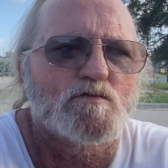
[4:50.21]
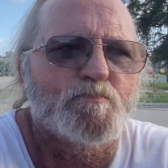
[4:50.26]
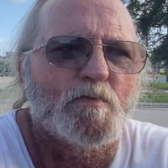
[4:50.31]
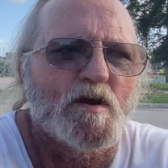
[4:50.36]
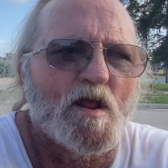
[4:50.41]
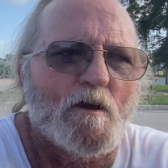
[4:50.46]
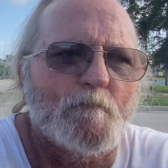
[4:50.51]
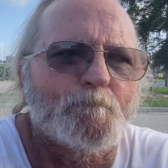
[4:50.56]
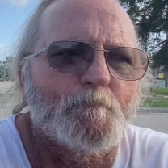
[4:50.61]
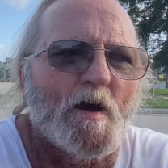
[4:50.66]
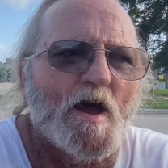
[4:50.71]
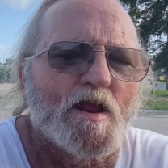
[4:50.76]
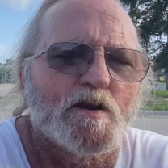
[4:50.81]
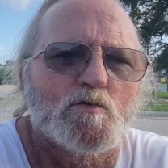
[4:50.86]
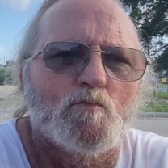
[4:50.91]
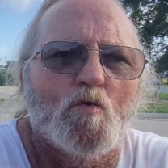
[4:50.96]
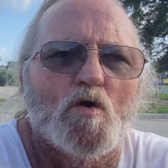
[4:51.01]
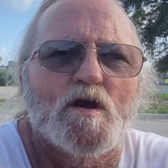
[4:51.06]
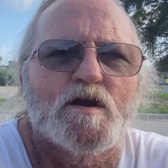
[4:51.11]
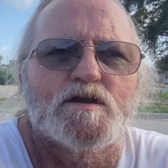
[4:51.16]
but I'll find the
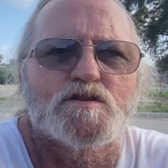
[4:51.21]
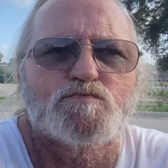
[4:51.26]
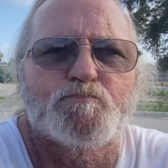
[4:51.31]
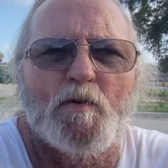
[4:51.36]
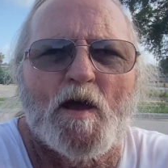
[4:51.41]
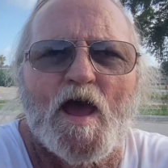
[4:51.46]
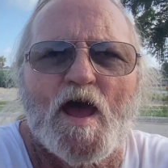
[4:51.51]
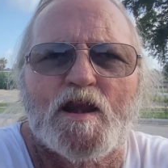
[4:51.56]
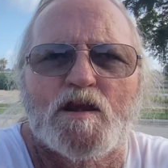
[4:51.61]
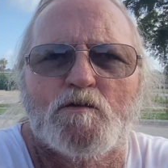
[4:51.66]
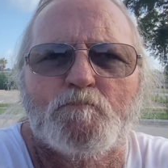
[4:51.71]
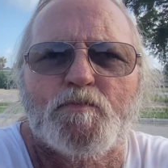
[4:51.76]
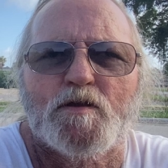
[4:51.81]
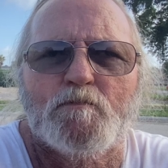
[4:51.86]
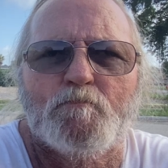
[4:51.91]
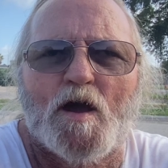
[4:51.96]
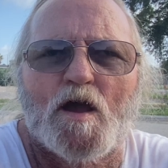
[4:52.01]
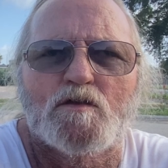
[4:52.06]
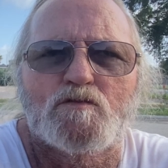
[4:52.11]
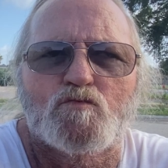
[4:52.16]
one that's bad, it'll be
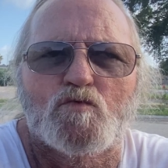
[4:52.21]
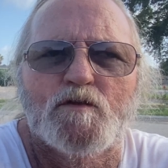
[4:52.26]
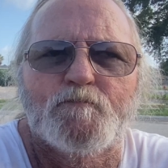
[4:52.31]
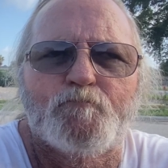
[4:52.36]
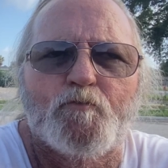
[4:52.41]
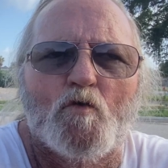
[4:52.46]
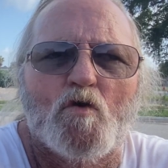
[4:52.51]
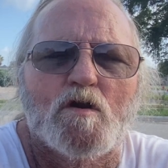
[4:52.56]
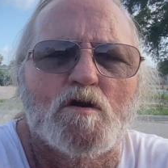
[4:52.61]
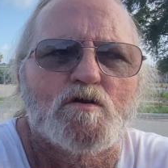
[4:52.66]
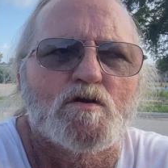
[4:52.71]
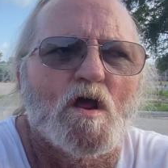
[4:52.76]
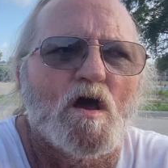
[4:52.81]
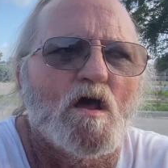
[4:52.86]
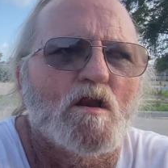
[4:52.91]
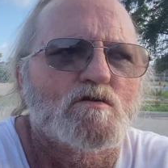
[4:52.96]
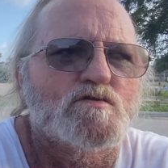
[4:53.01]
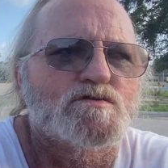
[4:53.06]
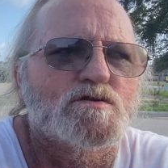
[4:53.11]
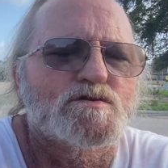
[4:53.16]
about
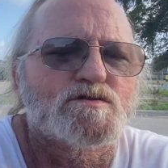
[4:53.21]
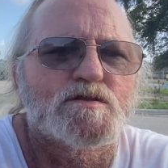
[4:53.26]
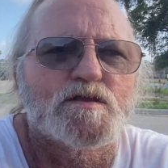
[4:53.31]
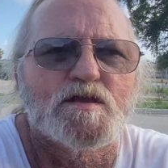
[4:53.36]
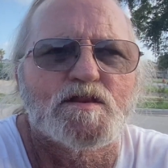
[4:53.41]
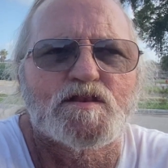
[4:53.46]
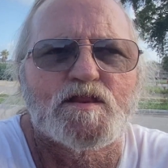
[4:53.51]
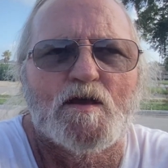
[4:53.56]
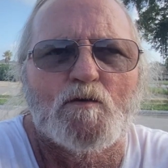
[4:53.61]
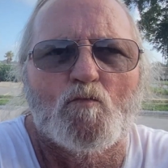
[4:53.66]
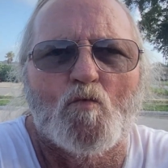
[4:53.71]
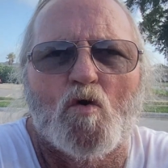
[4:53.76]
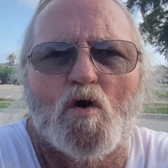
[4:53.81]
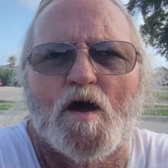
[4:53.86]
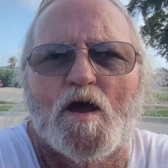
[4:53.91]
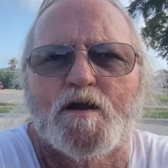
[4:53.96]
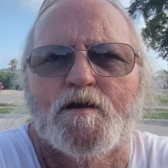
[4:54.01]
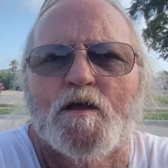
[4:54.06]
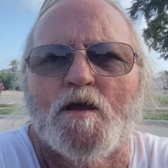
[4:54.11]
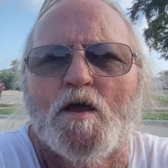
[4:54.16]
$300-400 just to get that
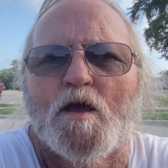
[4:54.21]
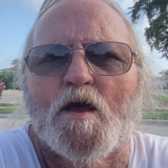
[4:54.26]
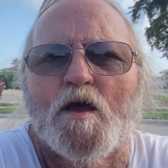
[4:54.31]
one.